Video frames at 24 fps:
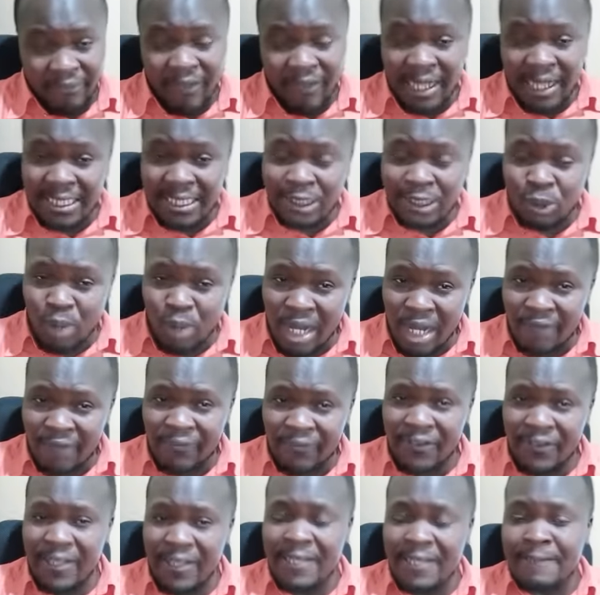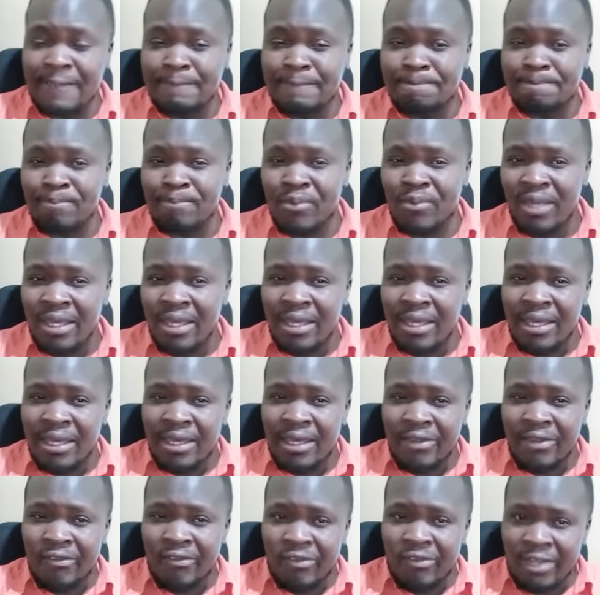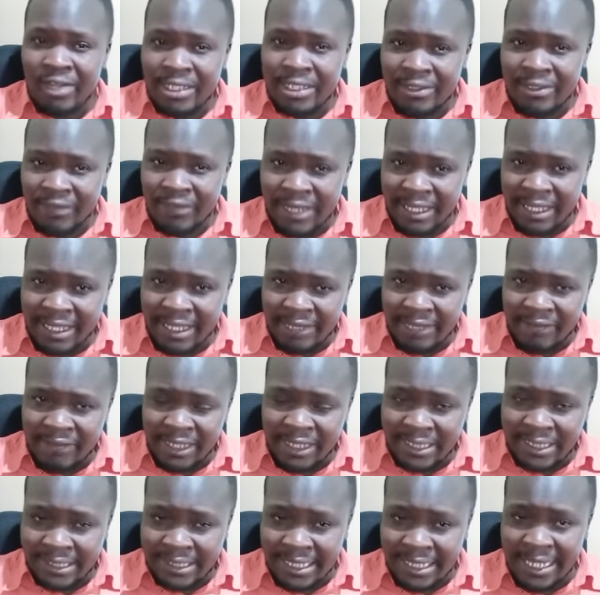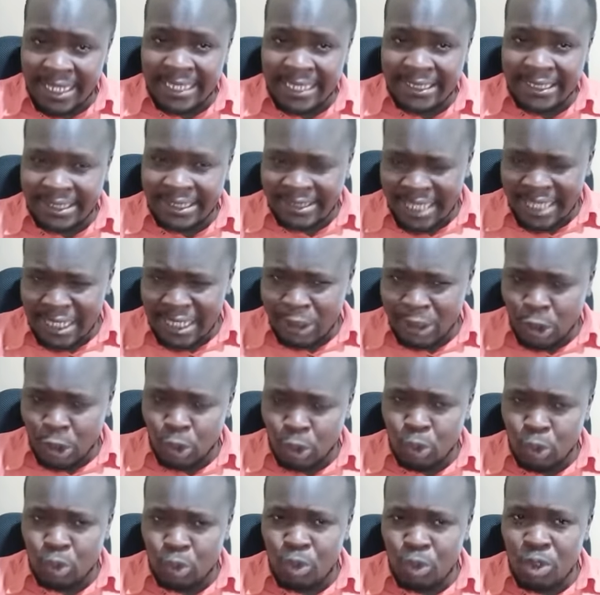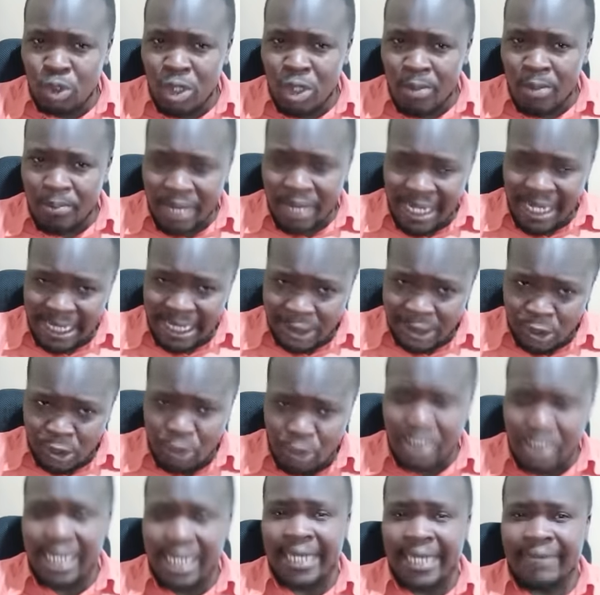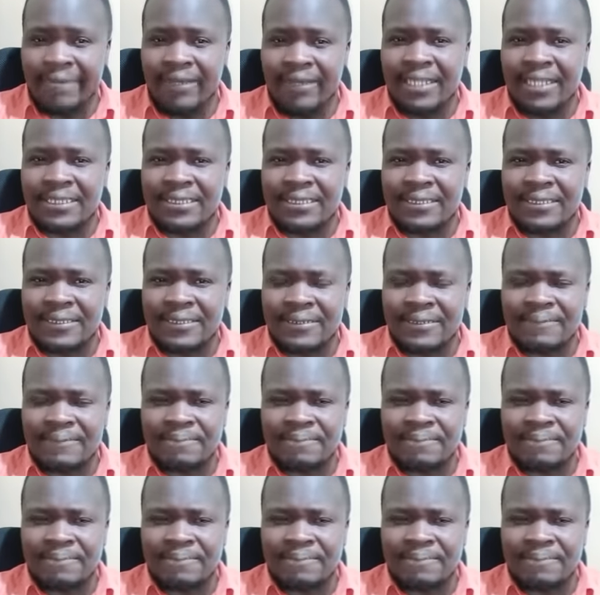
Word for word: That is one thing the, the star is trying to bring a story like that.